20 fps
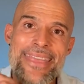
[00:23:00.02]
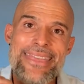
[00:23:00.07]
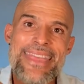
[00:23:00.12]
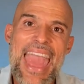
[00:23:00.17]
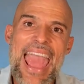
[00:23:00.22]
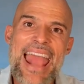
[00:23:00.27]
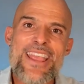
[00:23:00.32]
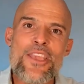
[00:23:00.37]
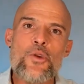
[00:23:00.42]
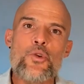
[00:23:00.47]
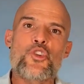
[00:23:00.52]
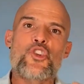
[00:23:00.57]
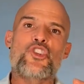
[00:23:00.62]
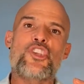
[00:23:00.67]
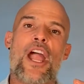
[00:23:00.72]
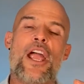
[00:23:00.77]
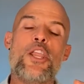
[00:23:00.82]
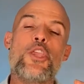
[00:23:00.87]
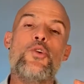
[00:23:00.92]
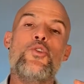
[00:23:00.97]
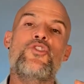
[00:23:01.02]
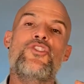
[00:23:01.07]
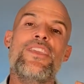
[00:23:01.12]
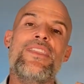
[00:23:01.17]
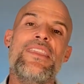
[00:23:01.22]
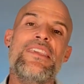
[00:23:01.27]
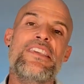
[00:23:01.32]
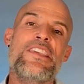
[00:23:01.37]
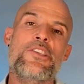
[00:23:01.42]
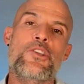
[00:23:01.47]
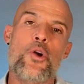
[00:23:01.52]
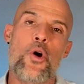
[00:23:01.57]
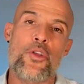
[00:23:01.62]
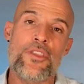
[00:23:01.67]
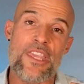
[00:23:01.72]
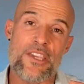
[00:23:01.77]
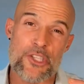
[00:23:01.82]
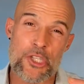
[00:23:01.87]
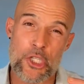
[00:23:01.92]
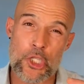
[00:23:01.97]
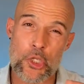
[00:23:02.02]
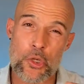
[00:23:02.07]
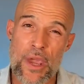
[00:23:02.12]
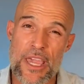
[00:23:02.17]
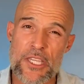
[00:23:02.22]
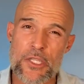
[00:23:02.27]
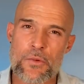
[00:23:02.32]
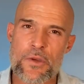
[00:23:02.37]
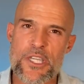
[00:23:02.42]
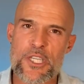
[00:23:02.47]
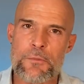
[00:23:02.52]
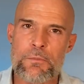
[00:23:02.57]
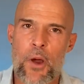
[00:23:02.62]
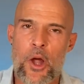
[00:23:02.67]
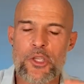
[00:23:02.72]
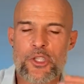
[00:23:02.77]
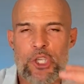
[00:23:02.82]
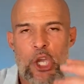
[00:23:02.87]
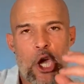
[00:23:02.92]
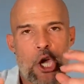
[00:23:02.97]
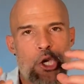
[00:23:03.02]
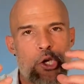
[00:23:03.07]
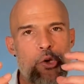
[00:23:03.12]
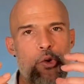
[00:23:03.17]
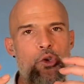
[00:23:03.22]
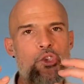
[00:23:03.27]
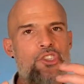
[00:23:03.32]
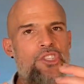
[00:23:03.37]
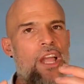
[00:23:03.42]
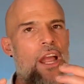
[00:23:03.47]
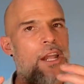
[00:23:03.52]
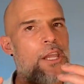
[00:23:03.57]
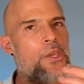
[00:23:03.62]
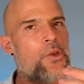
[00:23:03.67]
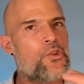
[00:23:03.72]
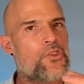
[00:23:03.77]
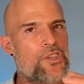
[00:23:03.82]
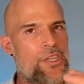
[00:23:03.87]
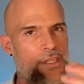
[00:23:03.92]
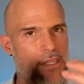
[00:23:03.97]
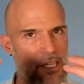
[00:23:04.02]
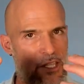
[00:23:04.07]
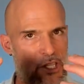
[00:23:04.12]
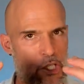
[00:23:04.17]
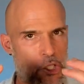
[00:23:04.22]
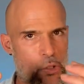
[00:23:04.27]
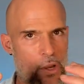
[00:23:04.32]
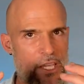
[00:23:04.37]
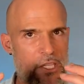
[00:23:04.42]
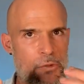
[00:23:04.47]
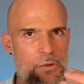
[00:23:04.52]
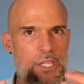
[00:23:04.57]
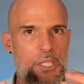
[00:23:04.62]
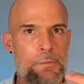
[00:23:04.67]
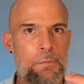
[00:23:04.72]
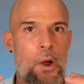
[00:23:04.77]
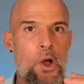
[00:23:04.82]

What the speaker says: And then you start using, this is called the stress response. You start using the stress